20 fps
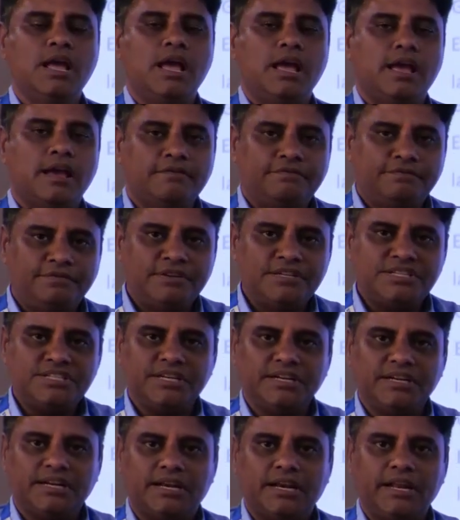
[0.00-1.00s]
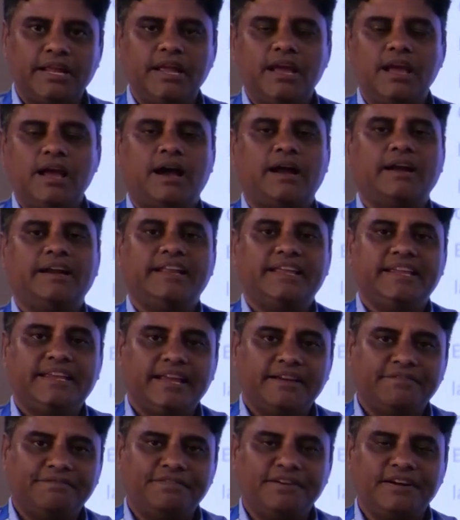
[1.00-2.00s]
efficiently and
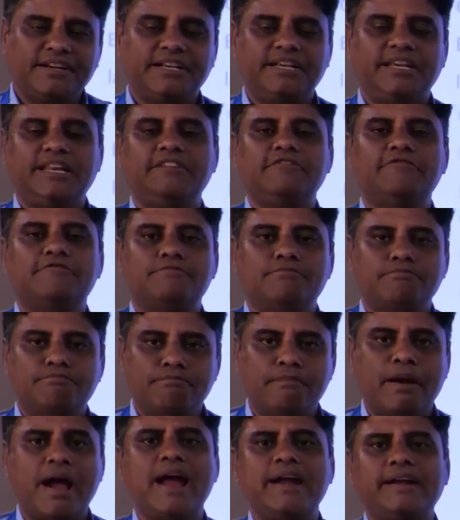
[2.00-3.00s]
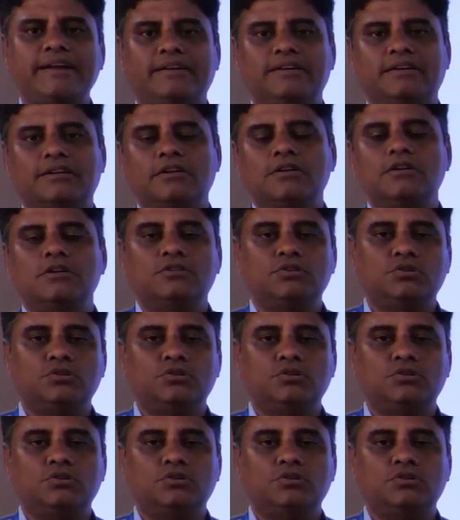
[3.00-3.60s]
effective manner